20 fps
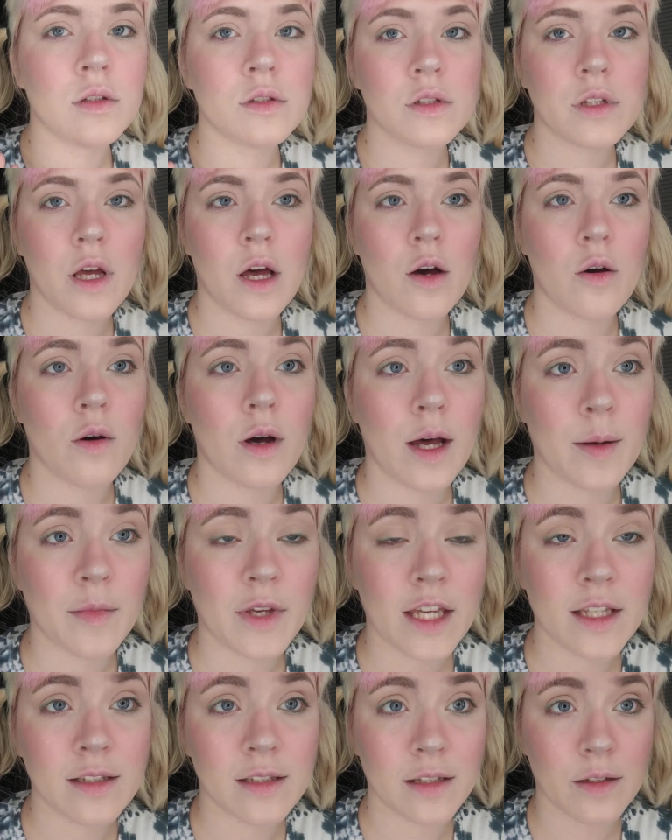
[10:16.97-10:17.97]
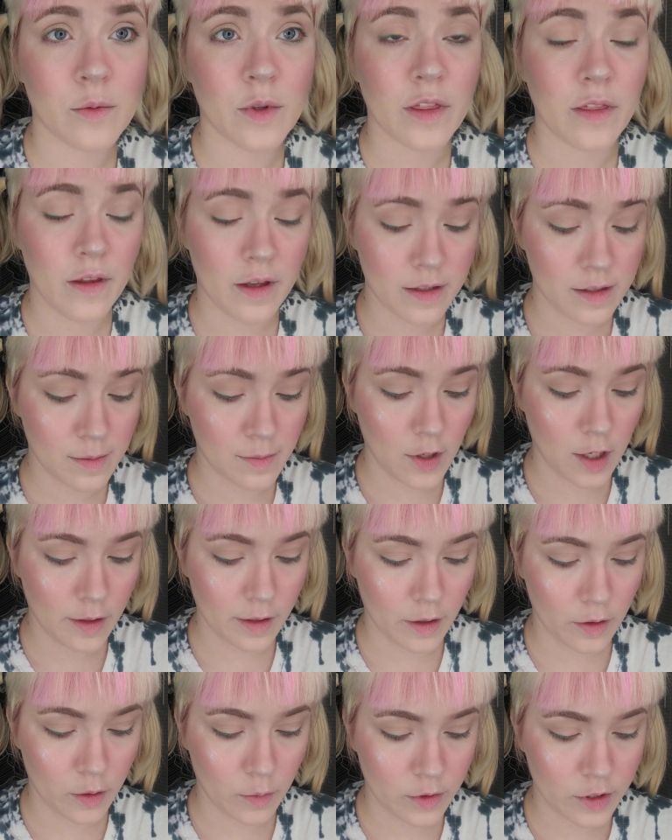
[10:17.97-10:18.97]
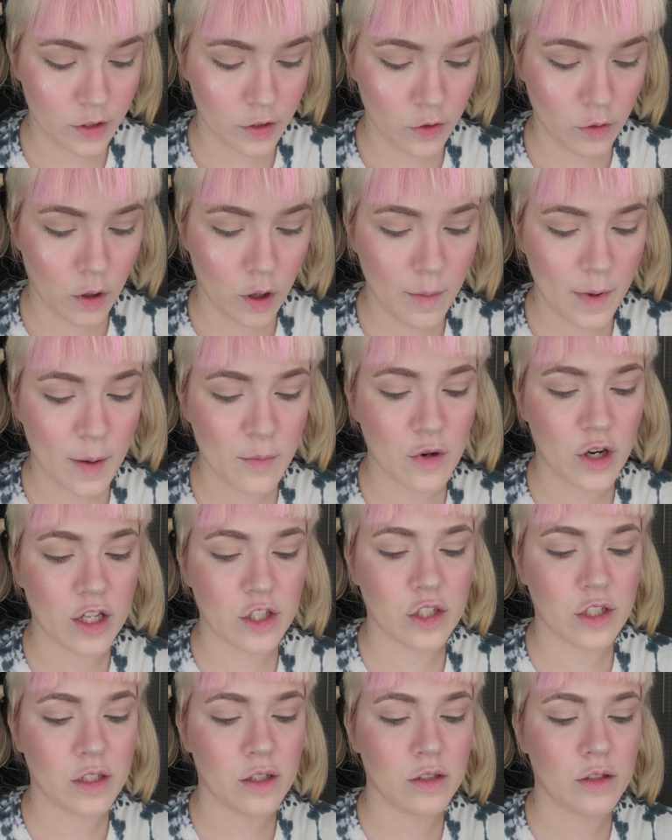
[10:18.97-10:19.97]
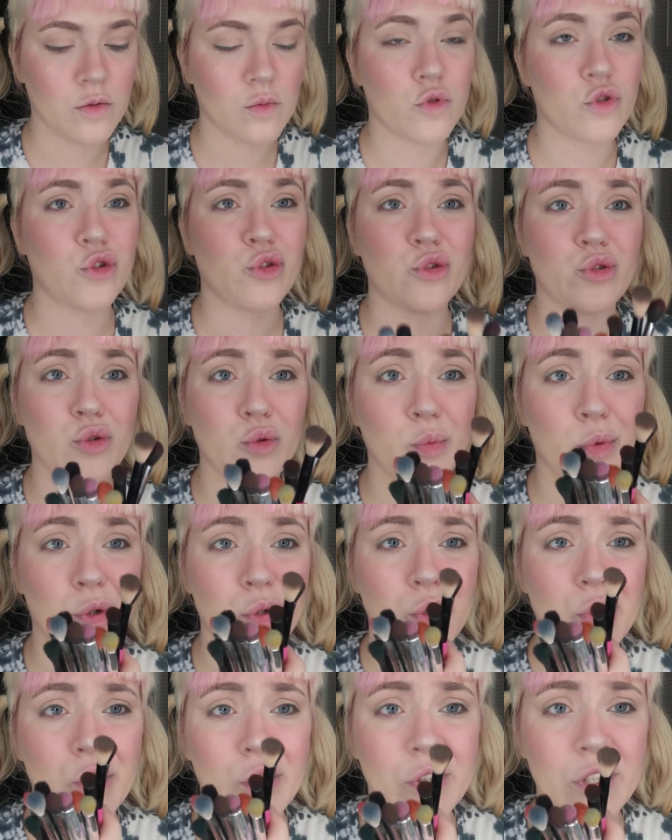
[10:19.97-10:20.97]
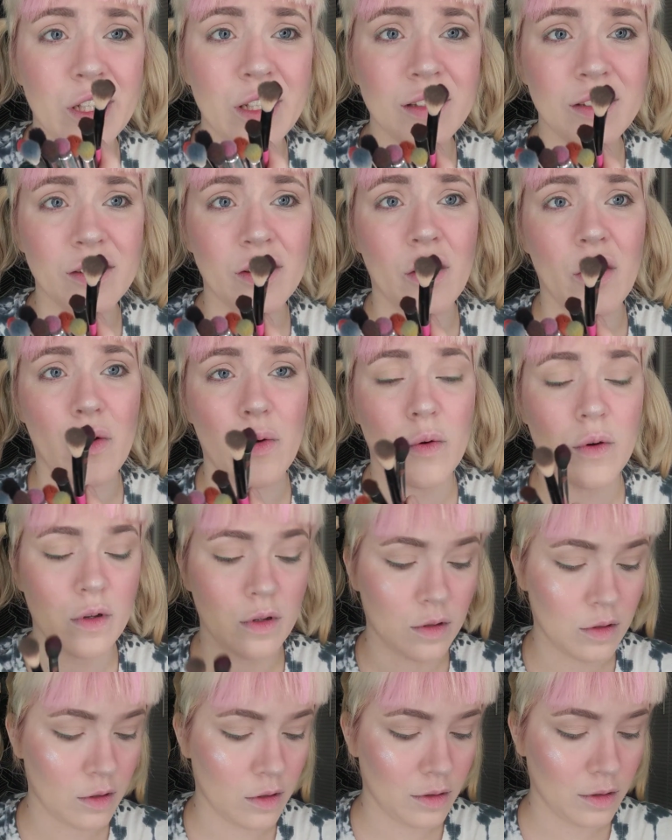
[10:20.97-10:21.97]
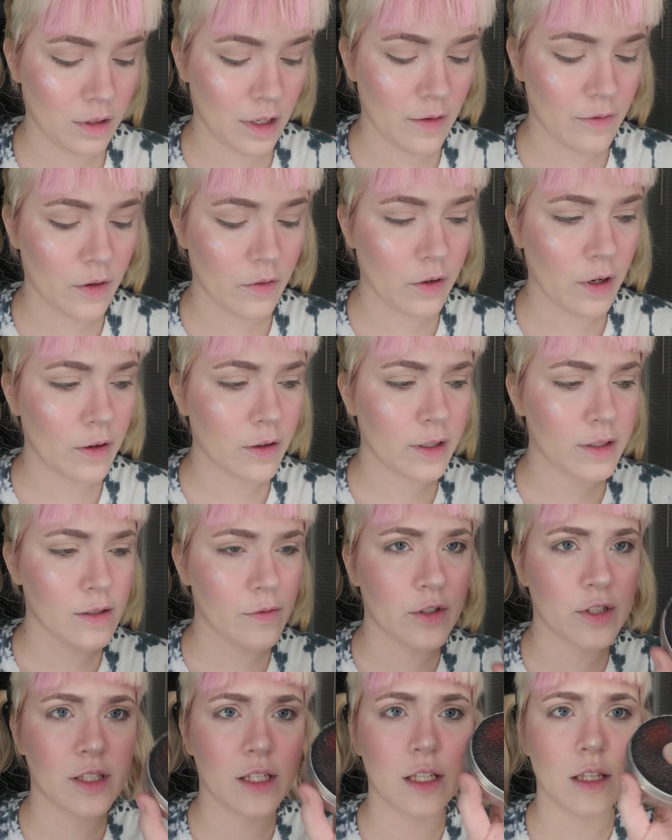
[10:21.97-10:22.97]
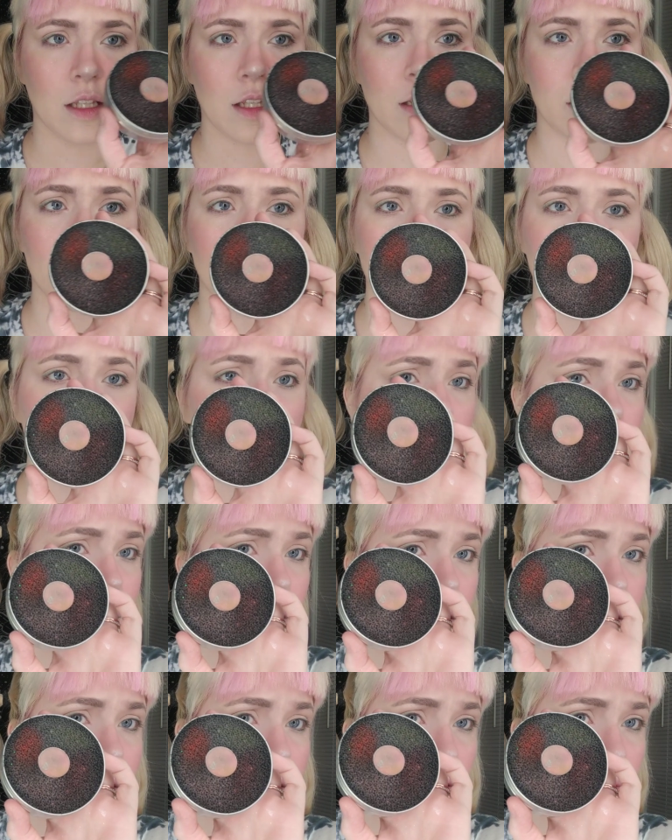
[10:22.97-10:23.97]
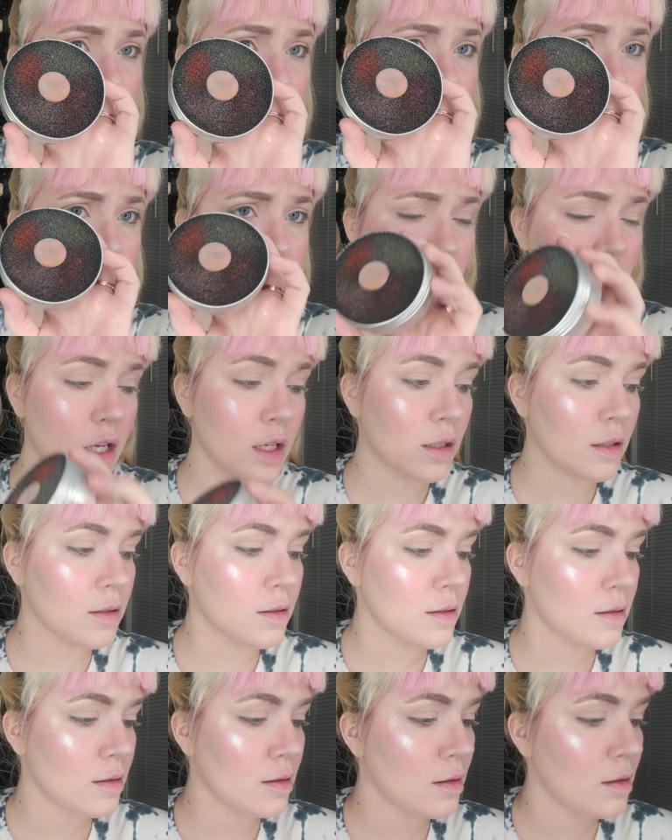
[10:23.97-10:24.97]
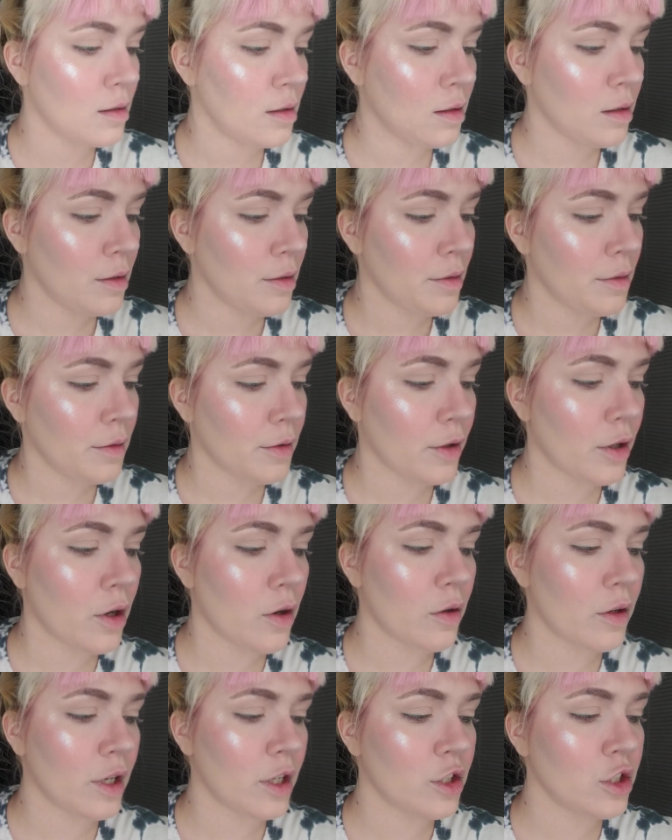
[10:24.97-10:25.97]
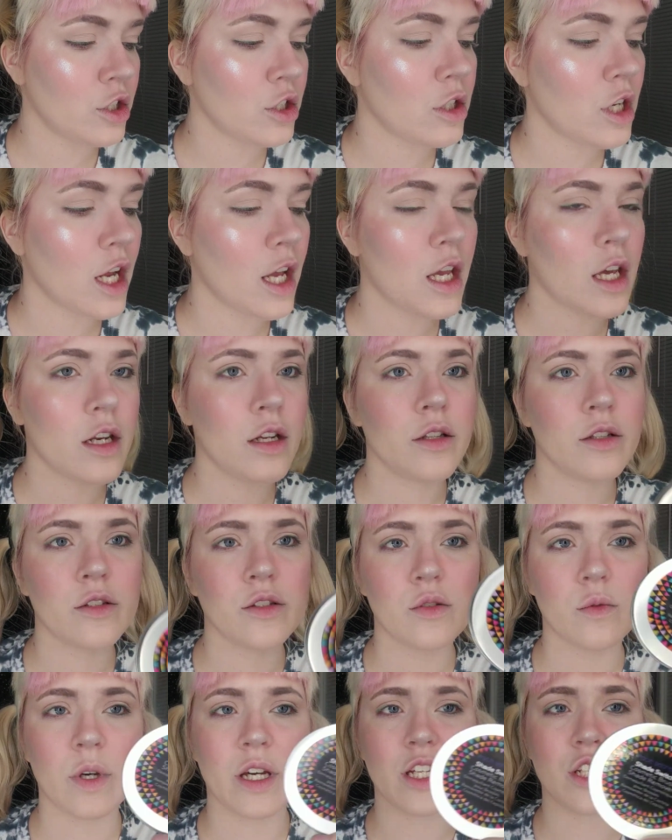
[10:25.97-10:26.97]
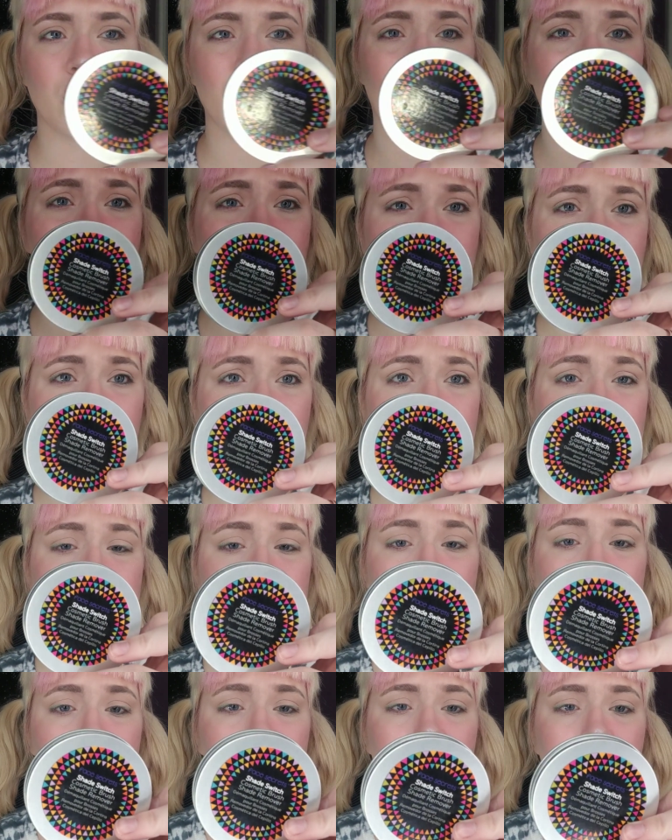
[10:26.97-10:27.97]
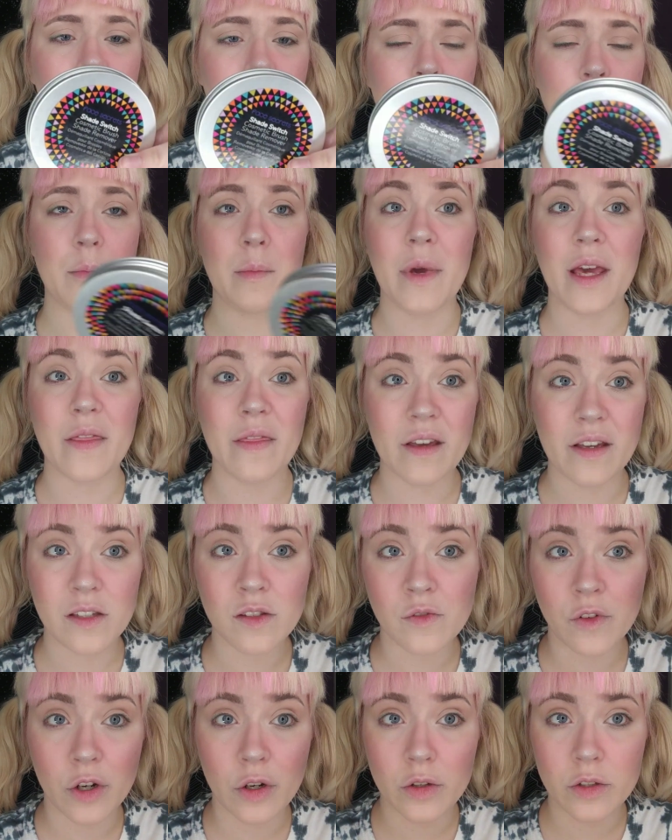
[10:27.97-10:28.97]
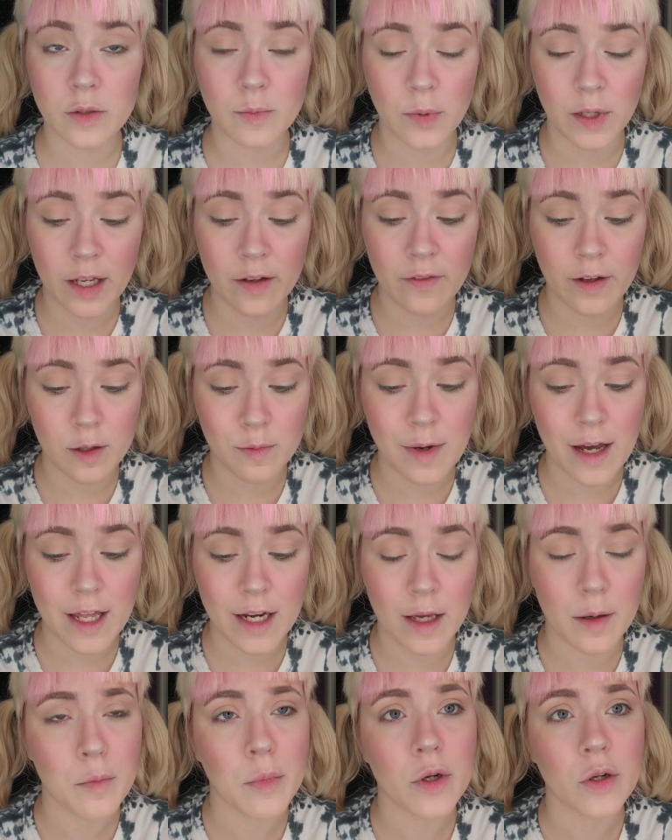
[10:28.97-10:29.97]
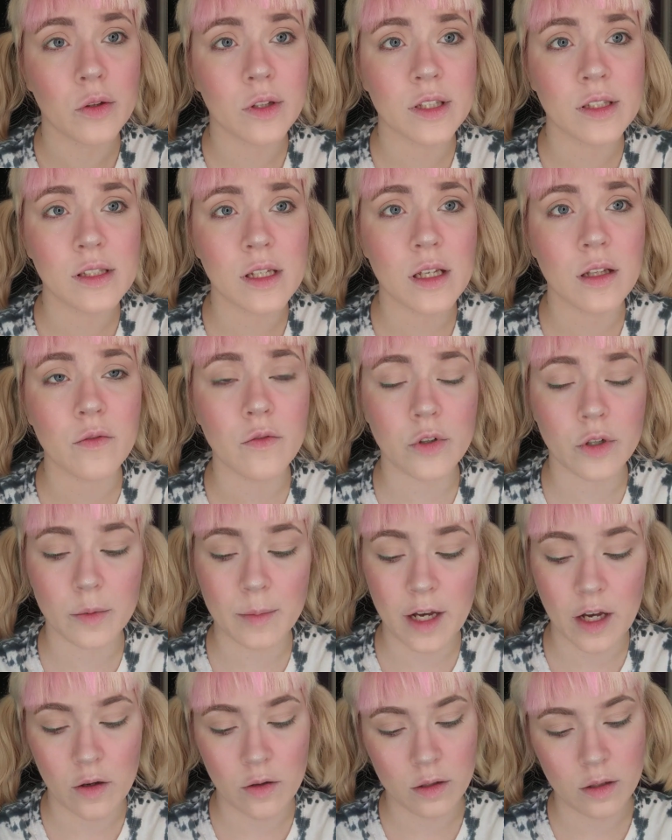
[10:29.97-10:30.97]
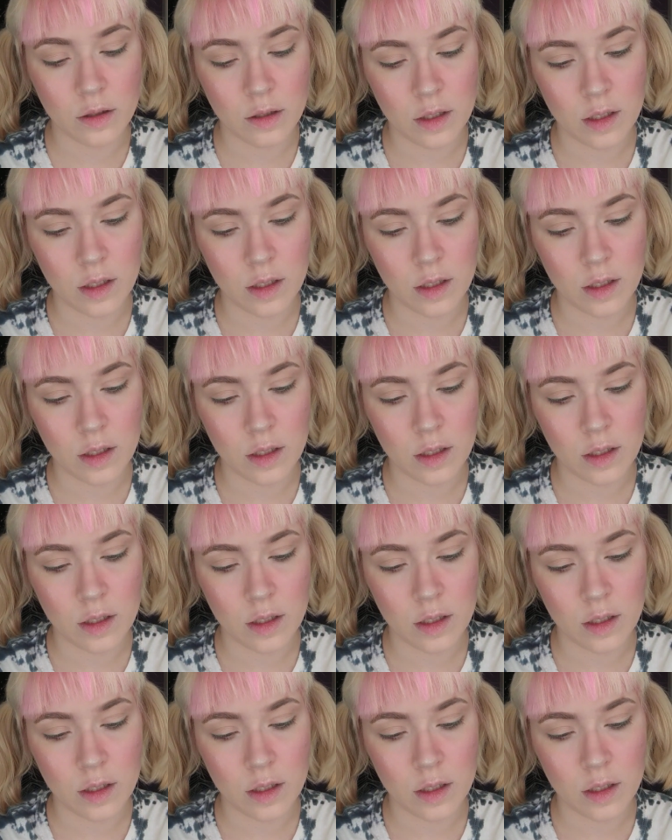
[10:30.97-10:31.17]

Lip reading: So I'm guessing with this, I'm not the only one too. All my brushes were super dirty, so have you guys ever seen these switch things? They're called a shade switch. I don't know who made this first, but I found mine at Burlington for about